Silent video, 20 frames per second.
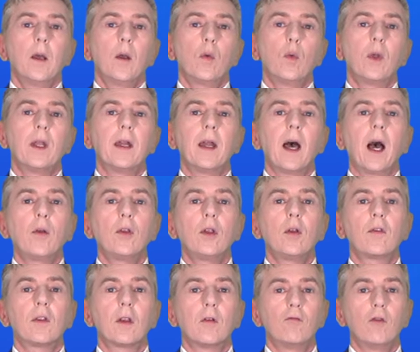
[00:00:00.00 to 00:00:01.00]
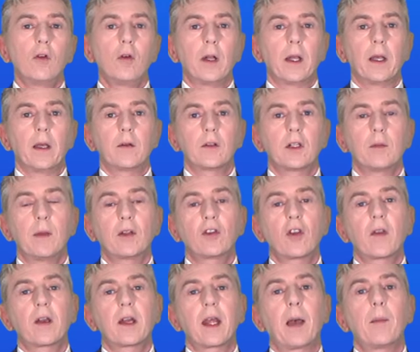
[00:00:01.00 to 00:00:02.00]
We now use the ruler to
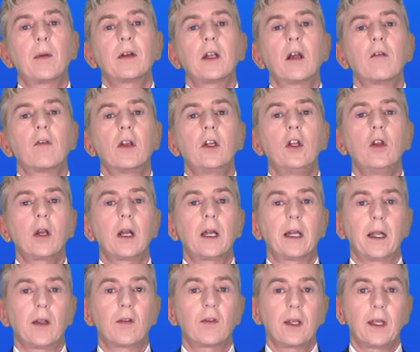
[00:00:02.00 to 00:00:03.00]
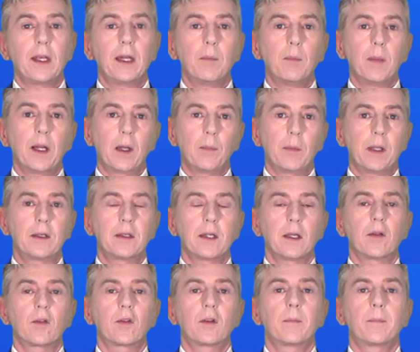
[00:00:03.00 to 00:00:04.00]
measure the diameter of the nucleus in
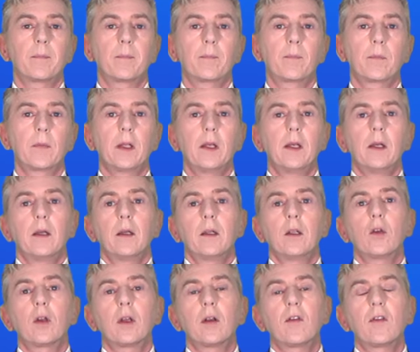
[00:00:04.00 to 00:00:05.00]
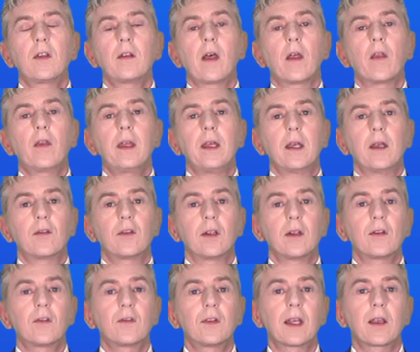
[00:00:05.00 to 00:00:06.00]
millimeters. You can see that this
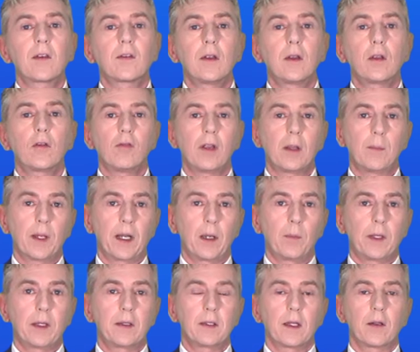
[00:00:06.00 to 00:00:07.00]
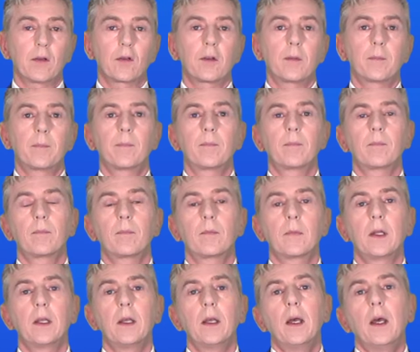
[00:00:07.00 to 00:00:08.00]
is 63 millimeters.
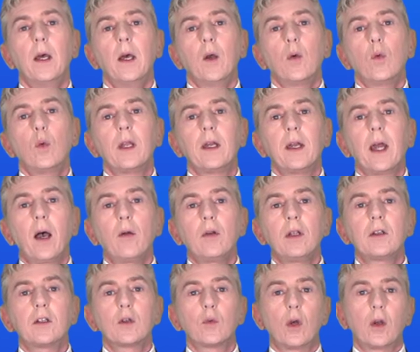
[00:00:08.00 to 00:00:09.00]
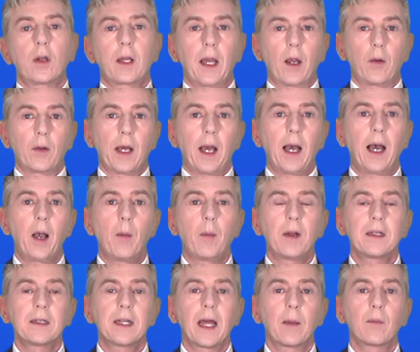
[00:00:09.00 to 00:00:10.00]
We now need to work out how
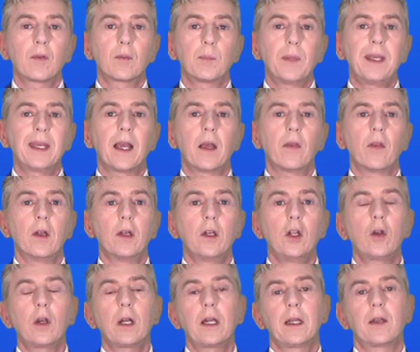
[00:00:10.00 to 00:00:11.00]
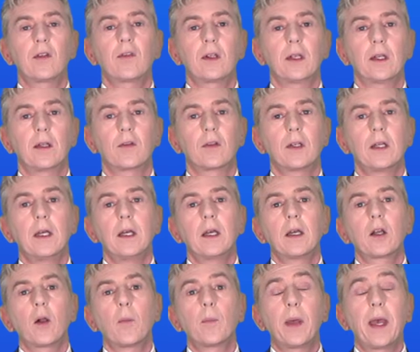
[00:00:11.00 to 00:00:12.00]
many times bigger the nucleus is
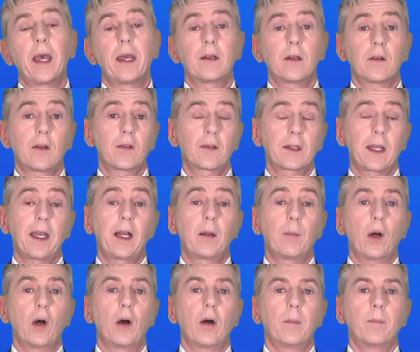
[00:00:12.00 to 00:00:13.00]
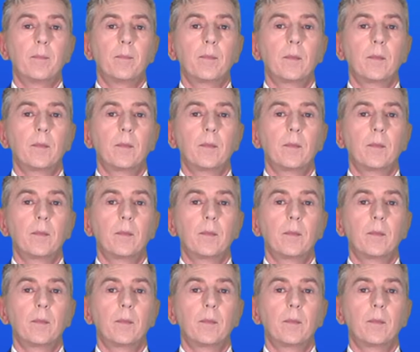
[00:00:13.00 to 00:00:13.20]
compared to the scale bar.